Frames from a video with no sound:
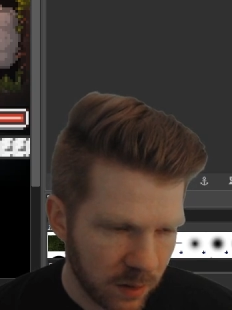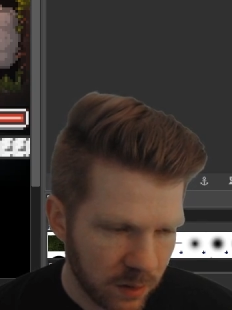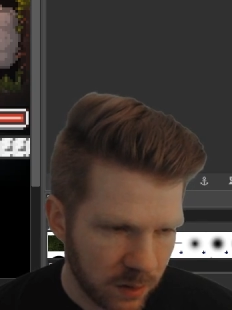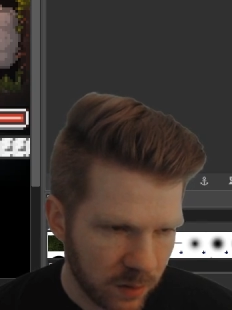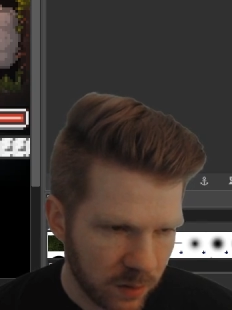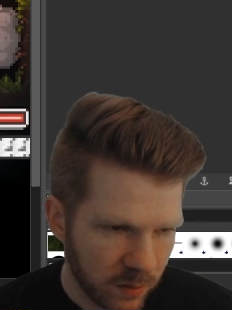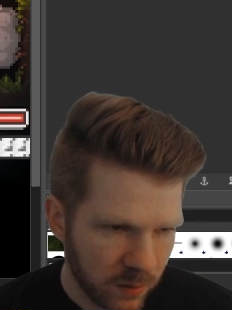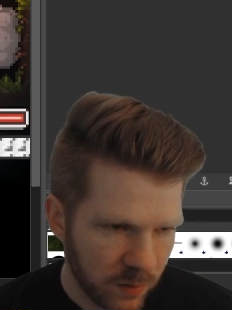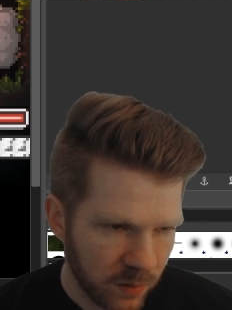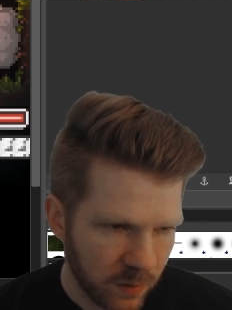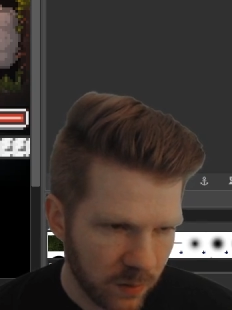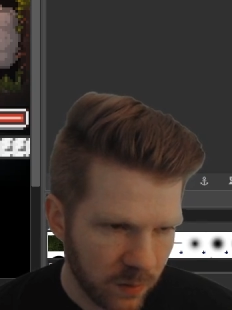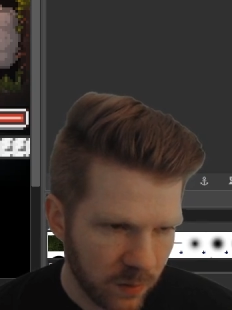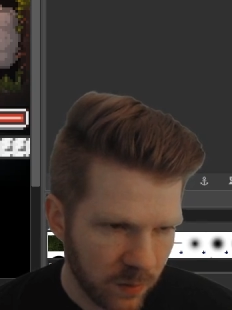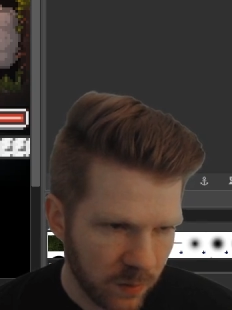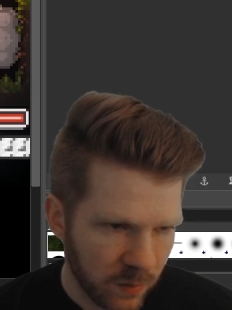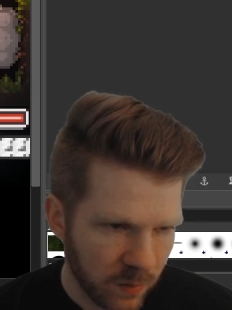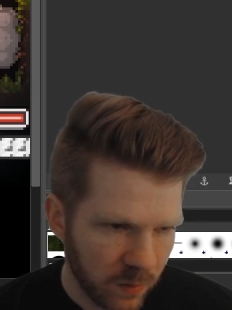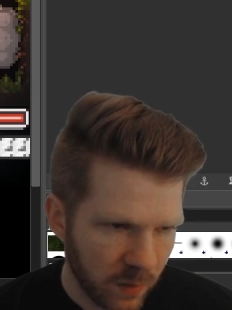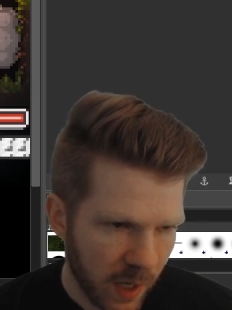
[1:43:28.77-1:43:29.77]

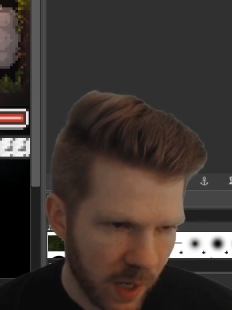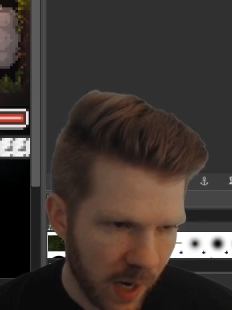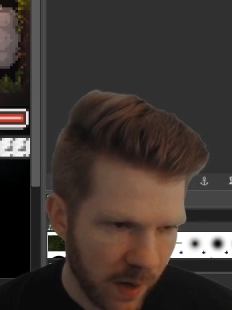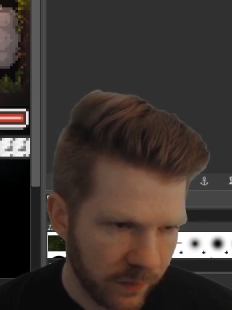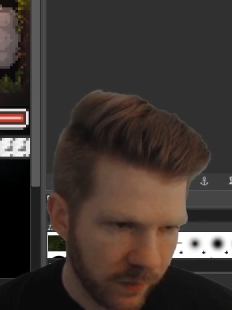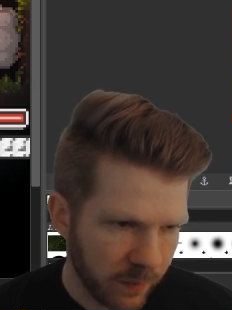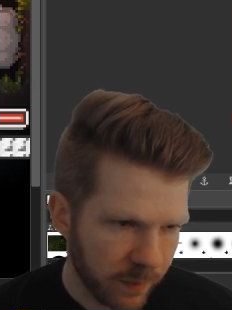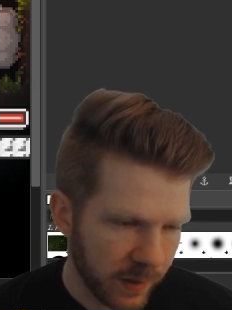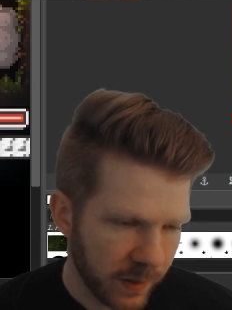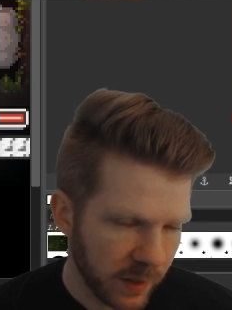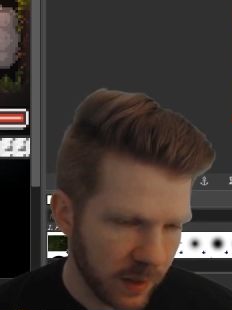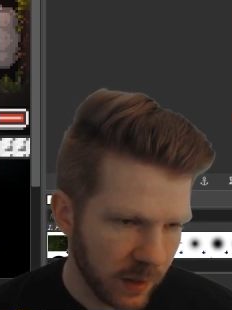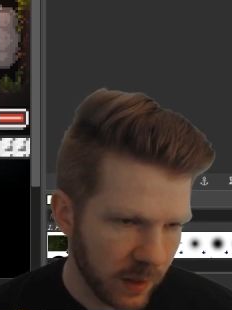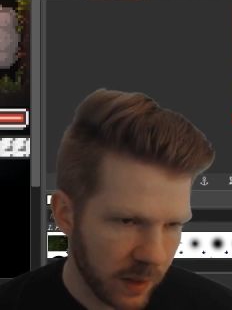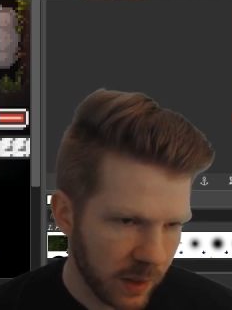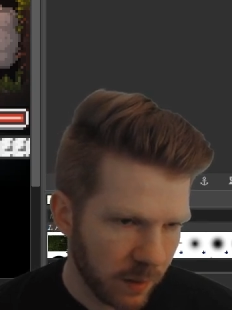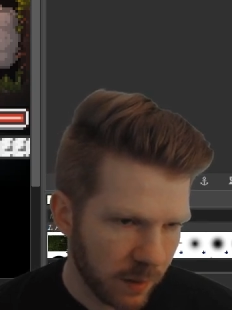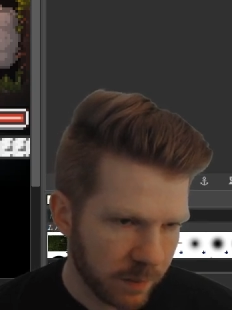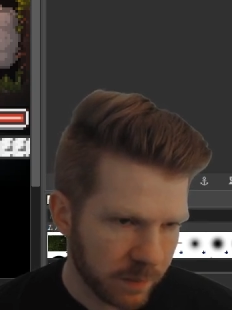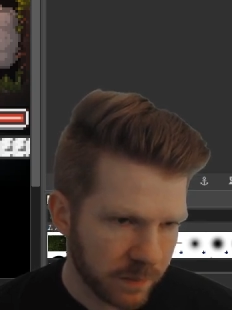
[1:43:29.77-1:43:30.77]
to have it be
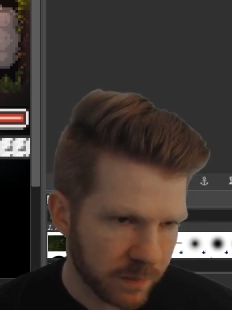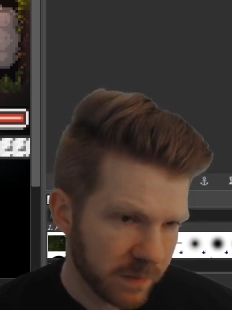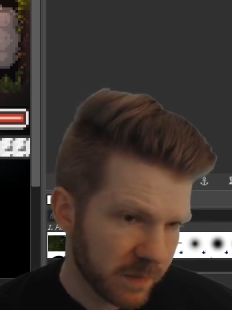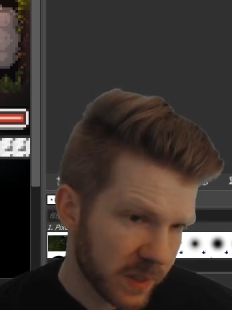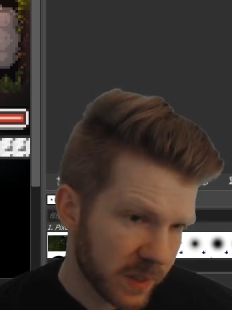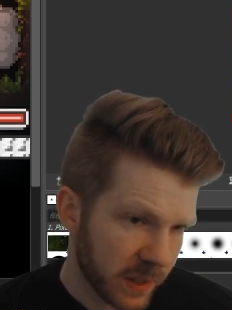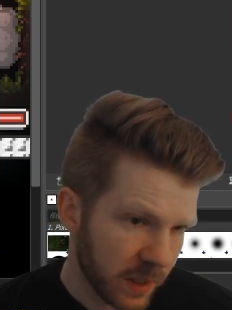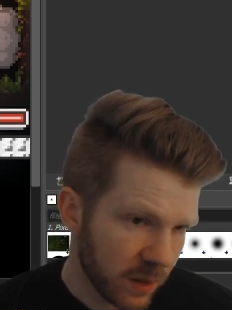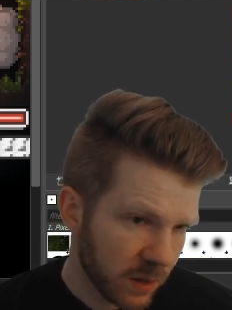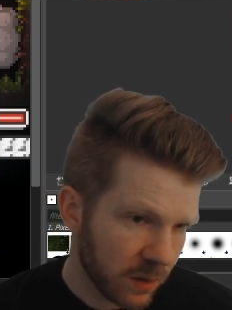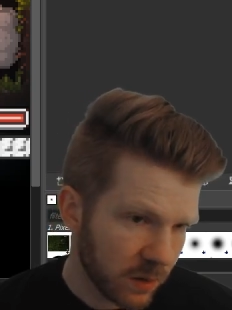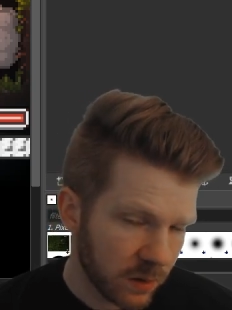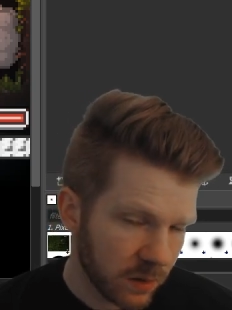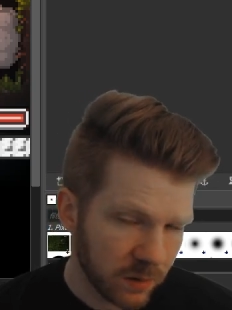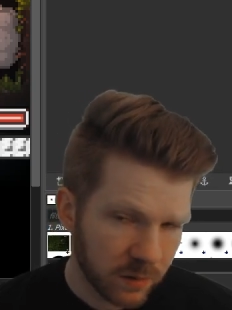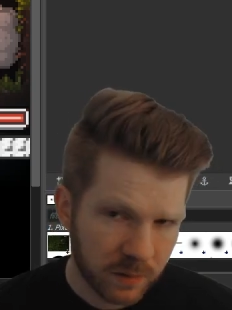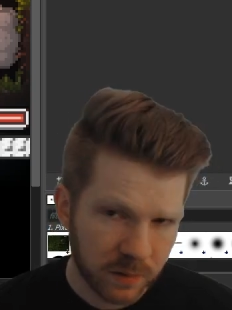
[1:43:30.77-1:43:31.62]
lit up still.